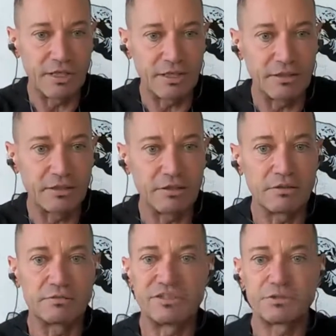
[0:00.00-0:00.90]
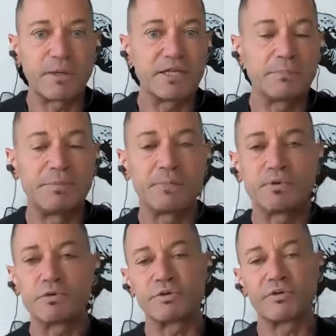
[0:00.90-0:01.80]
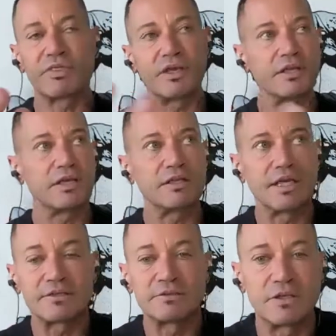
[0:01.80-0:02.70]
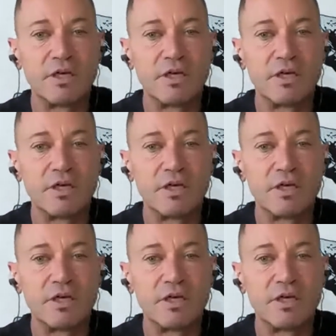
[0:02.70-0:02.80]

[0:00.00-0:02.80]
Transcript: And despite people were thinking that